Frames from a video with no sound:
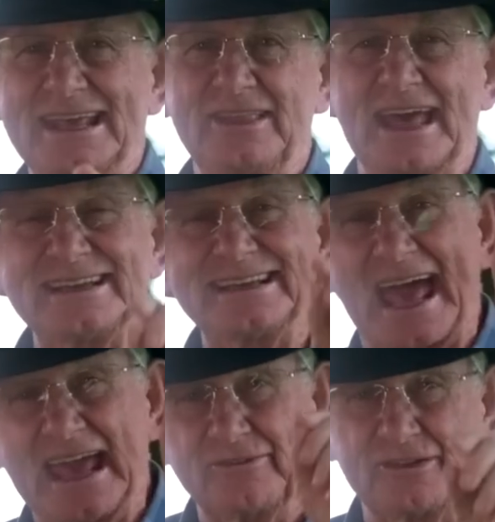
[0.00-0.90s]
that
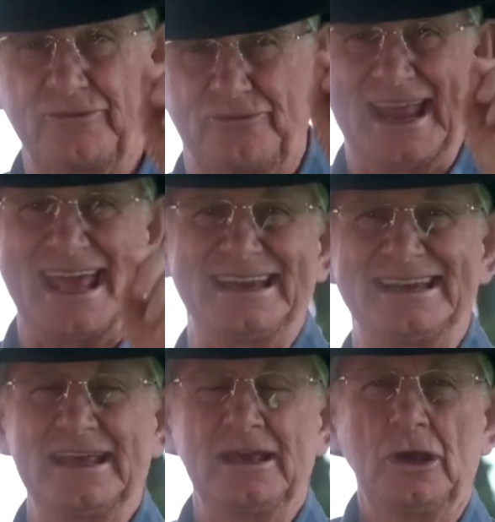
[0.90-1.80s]
David fled
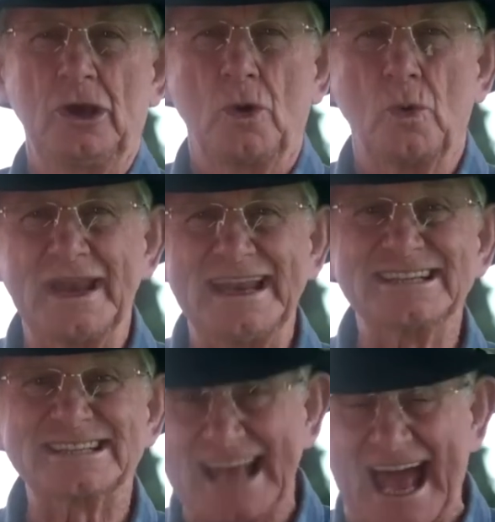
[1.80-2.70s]
when
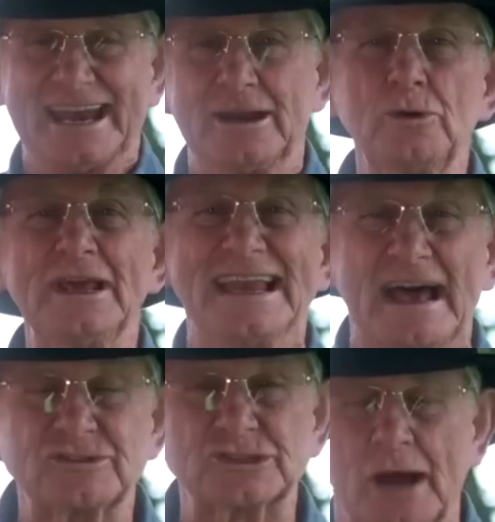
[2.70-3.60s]
his son, who he
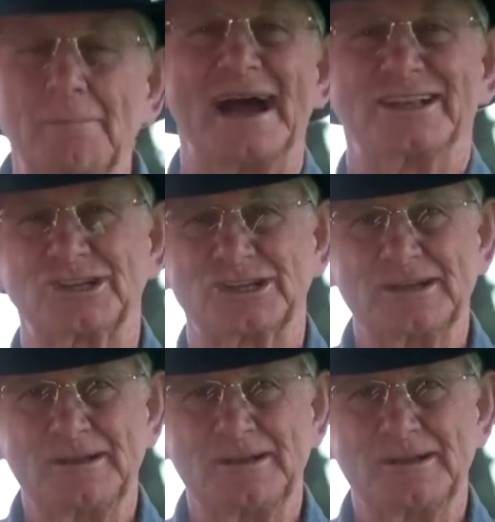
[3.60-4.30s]
loved so much,